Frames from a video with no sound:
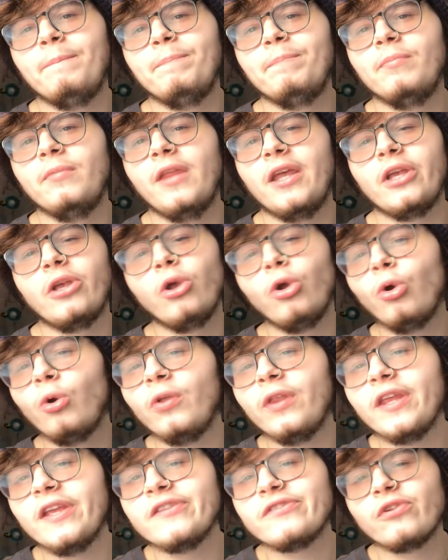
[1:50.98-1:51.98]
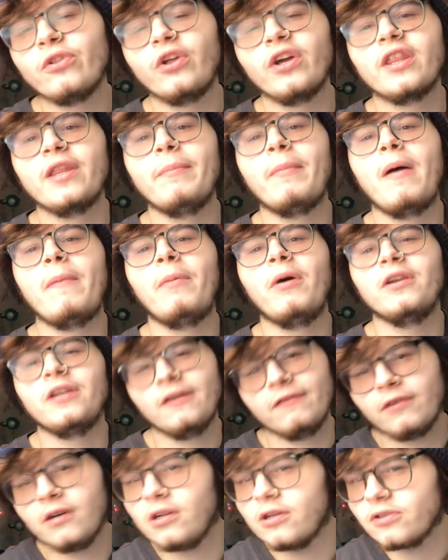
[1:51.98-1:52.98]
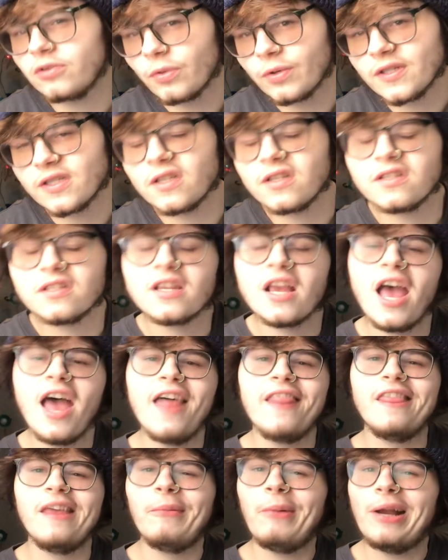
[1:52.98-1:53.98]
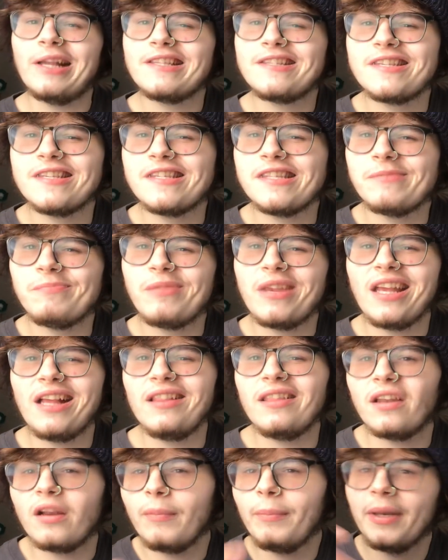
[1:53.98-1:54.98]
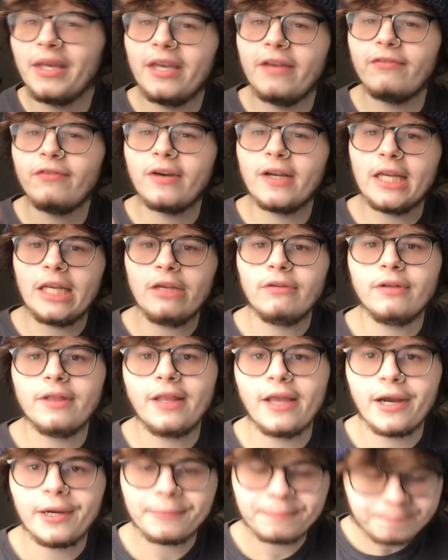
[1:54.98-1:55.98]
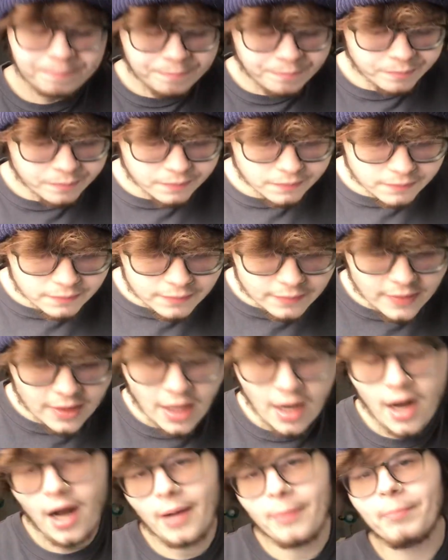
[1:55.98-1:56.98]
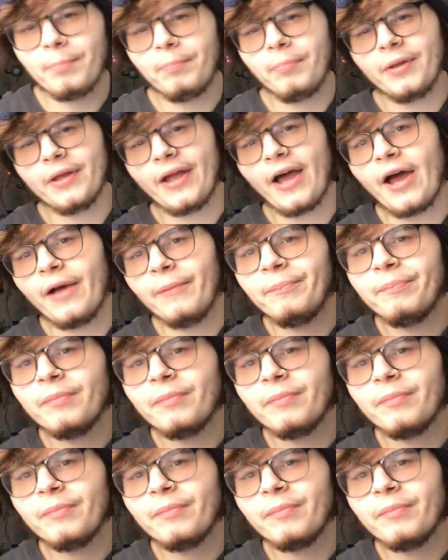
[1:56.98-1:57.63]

like Google these or look them up on different sources, they might be a little bit different here and there. But yeah.